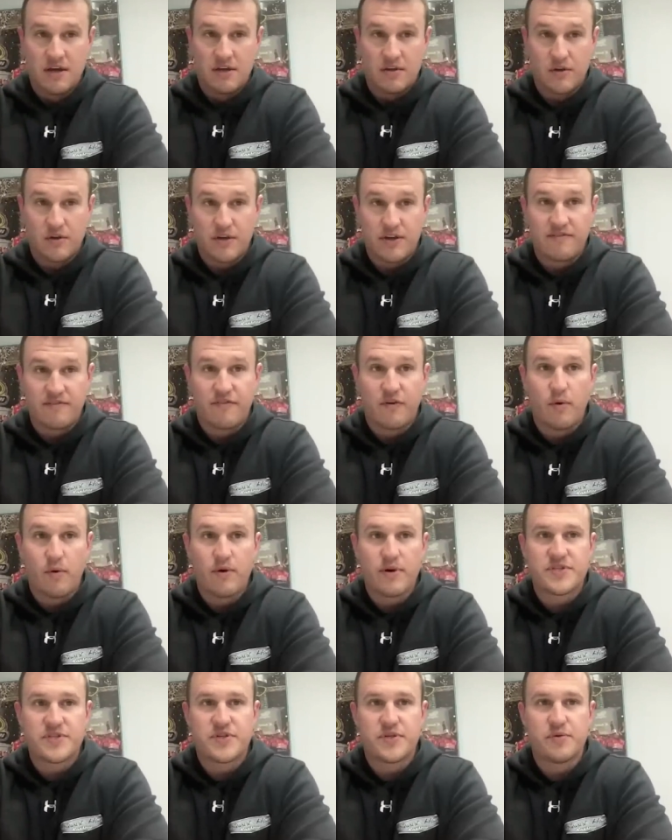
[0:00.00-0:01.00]
looking
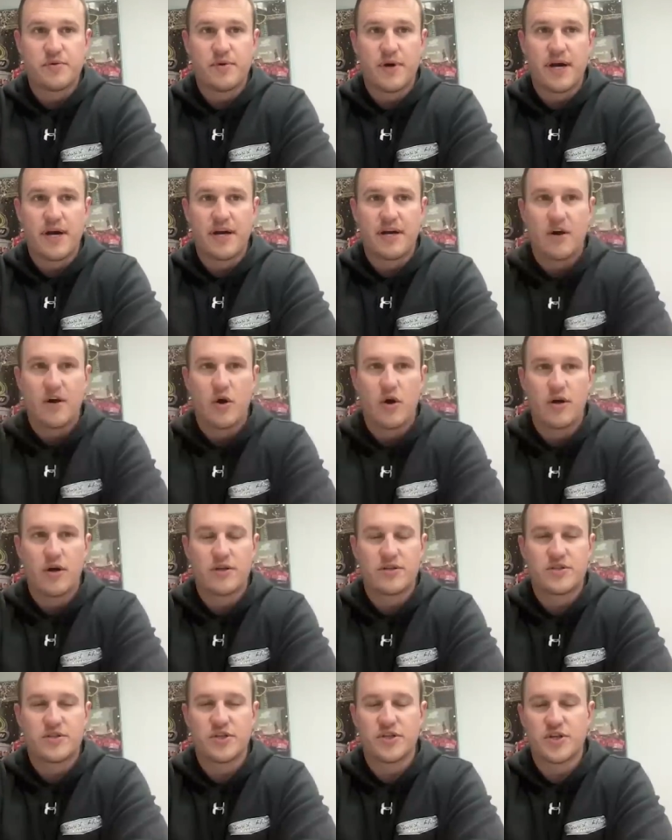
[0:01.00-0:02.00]
forward to uh,
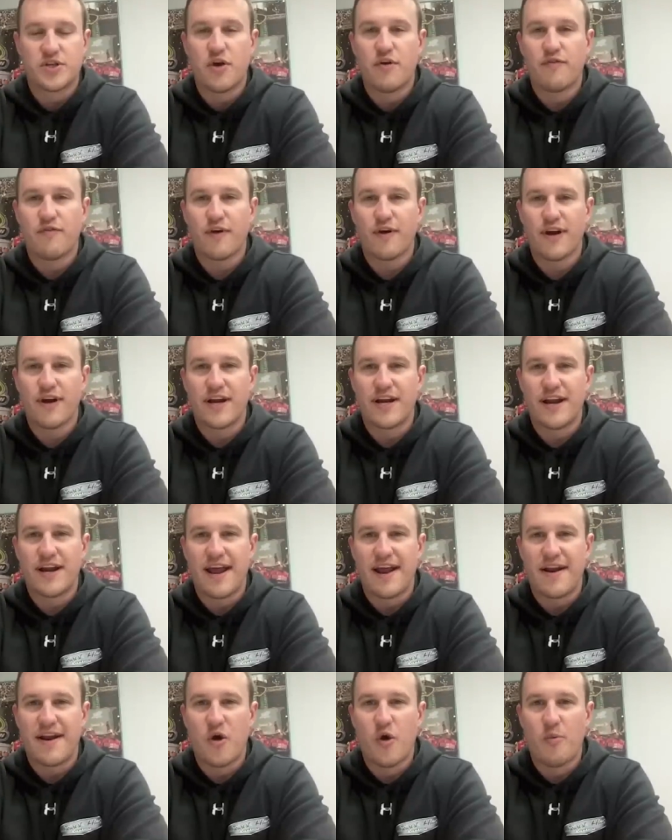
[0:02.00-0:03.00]
to Dover and
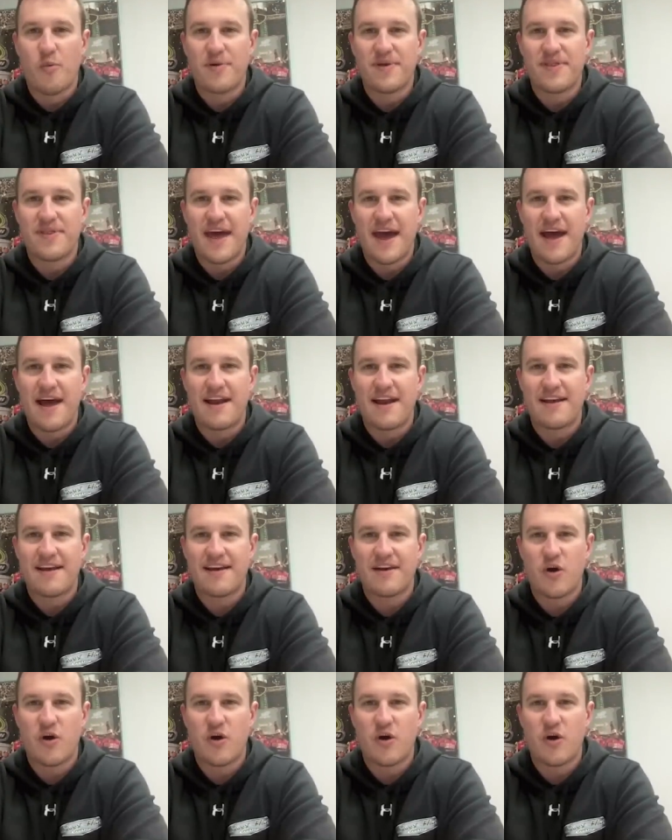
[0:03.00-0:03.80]
and hoping that